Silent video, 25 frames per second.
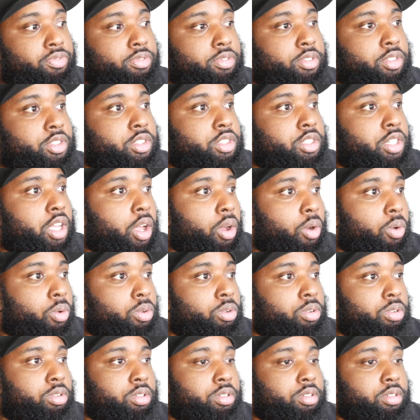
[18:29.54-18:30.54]
So,
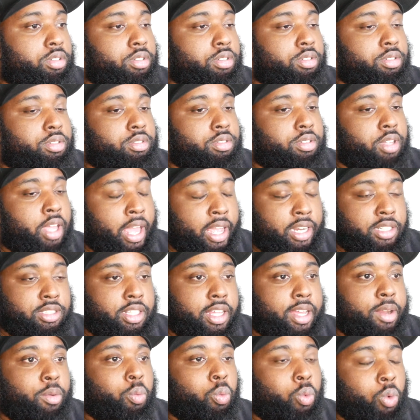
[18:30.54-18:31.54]

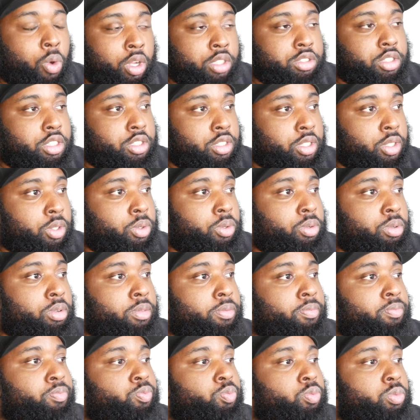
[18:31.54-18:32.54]
Askeladd wants to
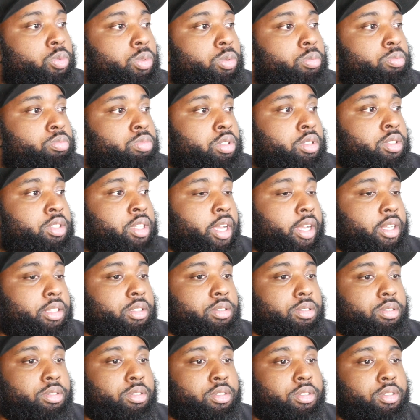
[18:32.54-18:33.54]

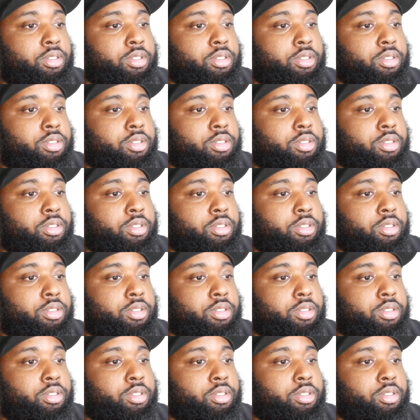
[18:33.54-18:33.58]
protect